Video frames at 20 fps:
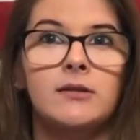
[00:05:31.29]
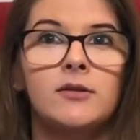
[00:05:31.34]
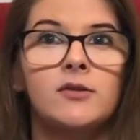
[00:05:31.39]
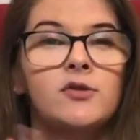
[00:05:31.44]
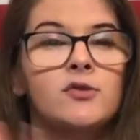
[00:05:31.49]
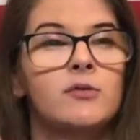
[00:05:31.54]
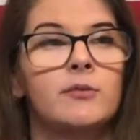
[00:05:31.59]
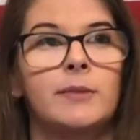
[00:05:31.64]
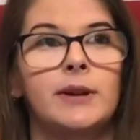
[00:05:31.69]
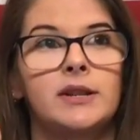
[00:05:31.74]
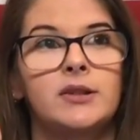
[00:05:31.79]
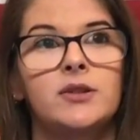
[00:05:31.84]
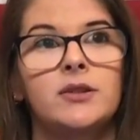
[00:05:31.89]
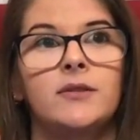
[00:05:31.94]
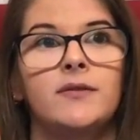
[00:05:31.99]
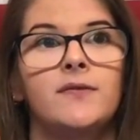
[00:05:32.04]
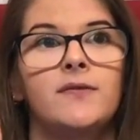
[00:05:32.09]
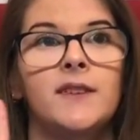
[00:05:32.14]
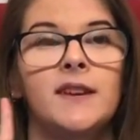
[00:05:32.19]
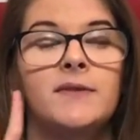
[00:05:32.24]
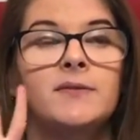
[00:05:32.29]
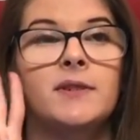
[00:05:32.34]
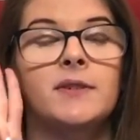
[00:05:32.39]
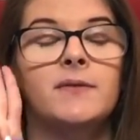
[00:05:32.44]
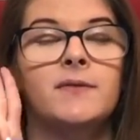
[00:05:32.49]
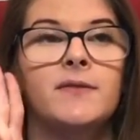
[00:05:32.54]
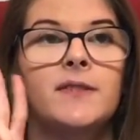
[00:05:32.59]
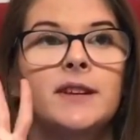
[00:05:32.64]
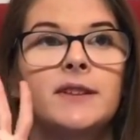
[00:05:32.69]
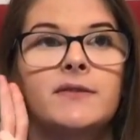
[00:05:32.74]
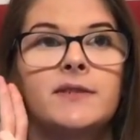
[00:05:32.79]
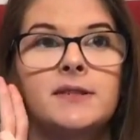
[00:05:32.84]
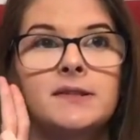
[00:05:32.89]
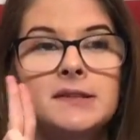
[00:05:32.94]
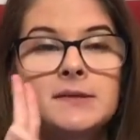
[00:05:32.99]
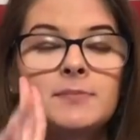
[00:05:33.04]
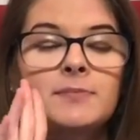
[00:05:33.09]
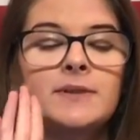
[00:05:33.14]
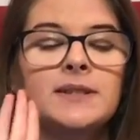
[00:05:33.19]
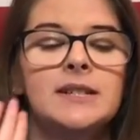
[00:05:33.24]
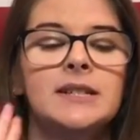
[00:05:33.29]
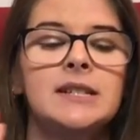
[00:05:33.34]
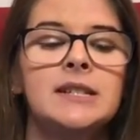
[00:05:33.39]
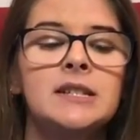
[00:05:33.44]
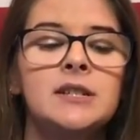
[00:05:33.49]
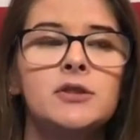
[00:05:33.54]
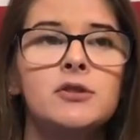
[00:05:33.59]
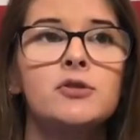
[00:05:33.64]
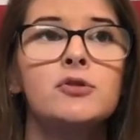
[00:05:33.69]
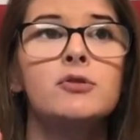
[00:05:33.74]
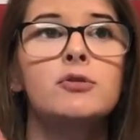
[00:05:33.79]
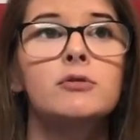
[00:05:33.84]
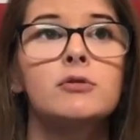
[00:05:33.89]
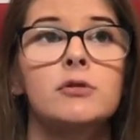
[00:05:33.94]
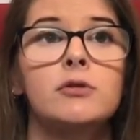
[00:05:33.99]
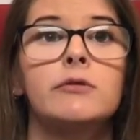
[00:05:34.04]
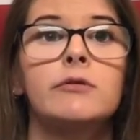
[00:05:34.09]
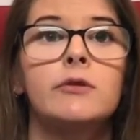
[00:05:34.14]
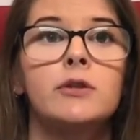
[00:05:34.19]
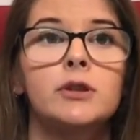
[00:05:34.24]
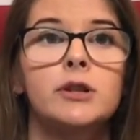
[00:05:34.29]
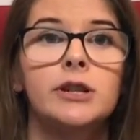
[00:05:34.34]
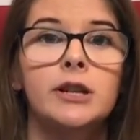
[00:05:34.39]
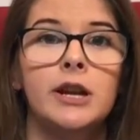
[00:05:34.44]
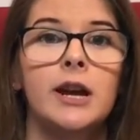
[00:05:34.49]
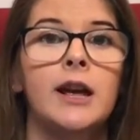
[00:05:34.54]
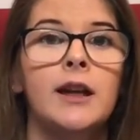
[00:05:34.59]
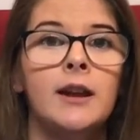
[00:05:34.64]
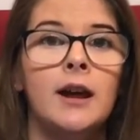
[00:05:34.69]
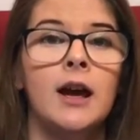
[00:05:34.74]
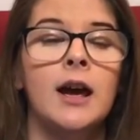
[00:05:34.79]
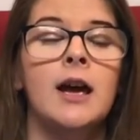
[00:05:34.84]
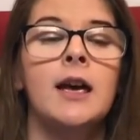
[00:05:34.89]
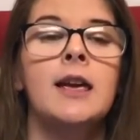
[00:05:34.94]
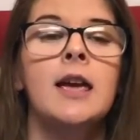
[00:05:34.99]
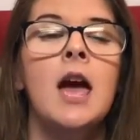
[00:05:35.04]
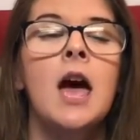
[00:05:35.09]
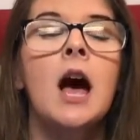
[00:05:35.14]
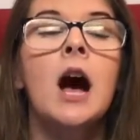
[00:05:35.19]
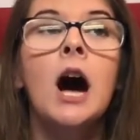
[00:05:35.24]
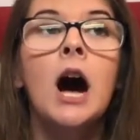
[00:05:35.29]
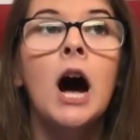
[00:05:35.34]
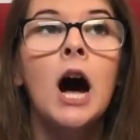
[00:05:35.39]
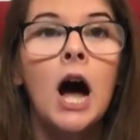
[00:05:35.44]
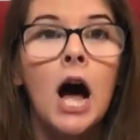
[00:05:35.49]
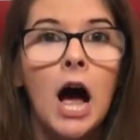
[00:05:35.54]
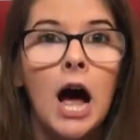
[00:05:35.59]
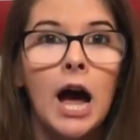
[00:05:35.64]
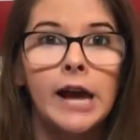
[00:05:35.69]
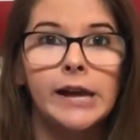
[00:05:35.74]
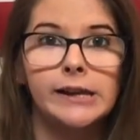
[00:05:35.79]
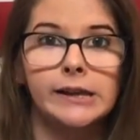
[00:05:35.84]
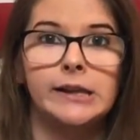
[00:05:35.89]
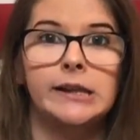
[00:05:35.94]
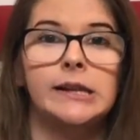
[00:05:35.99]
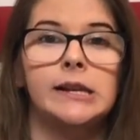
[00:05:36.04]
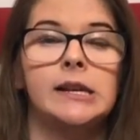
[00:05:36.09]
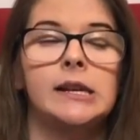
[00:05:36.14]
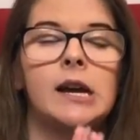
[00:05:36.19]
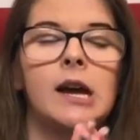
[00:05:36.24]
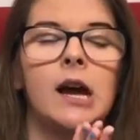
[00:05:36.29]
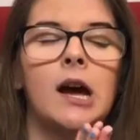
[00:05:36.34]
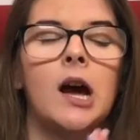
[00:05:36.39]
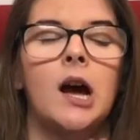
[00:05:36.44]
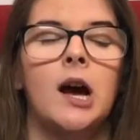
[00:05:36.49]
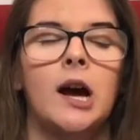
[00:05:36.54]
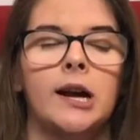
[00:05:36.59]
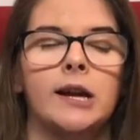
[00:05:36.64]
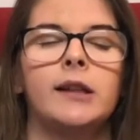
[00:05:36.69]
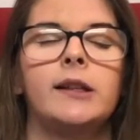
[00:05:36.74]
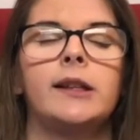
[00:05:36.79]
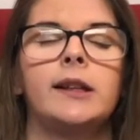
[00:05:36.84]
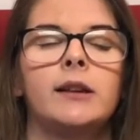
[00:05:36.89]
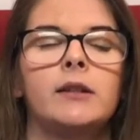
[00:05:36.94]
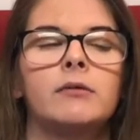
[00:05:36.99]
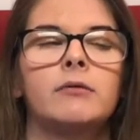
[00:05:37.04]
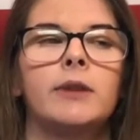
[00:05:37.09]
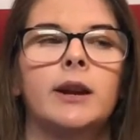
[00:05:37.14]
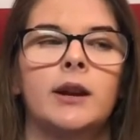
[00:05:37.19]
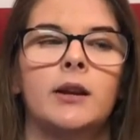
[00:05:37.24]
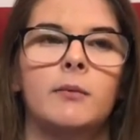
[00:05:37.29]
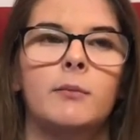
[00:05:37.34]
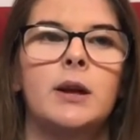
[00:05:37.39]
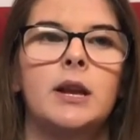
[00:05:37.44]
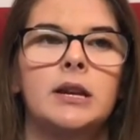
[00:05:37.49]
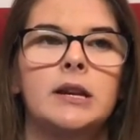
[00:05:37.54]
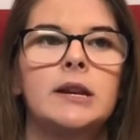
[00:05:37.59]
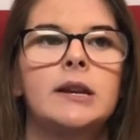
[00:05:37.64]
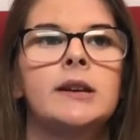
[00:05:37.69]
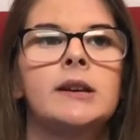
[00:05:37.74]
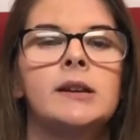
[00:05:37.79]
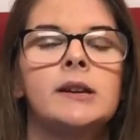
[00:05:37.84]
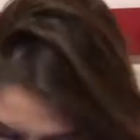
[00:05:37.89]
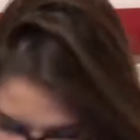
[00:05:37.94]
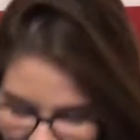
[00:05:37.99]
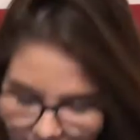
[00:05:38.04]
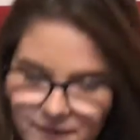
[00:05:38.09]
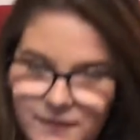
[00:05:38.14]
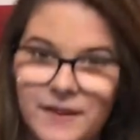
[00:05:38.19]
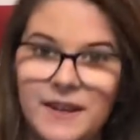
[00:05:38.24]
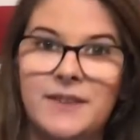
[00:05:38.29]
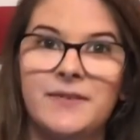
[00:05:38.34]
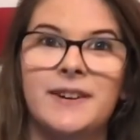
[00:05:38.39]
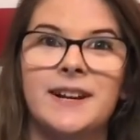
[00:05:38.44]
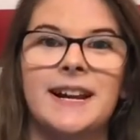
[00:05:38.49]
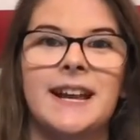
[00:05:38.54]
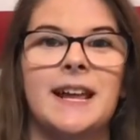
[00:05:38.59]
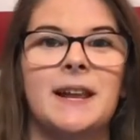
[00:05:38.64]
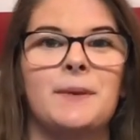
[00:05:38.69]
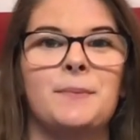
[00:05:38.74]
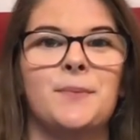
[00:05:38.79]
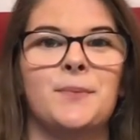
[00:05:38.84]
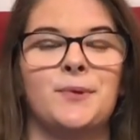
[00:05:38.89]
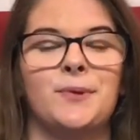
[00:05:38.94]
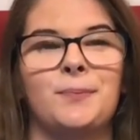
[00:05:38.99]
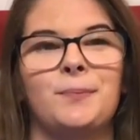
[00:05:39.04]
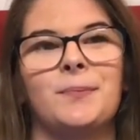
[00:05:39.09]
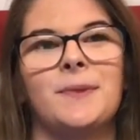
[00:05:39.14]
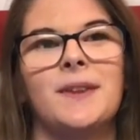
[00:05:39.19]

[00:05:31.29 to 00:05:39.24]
Those were my two favorite flavors, but it is so good and I highly, highly recommend it. Favorite animal.